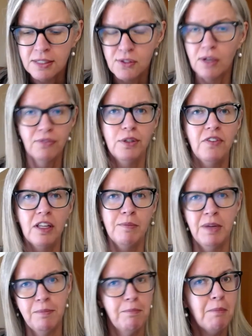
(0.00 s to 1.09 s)
software
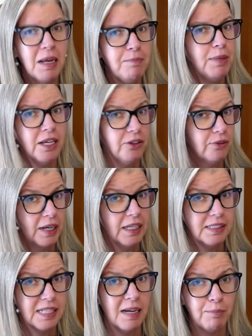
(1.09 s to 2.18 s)
development might be a great
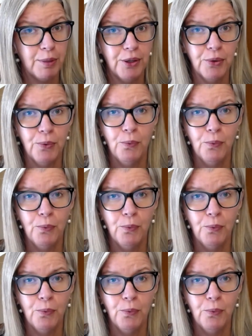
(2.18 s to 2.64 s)
example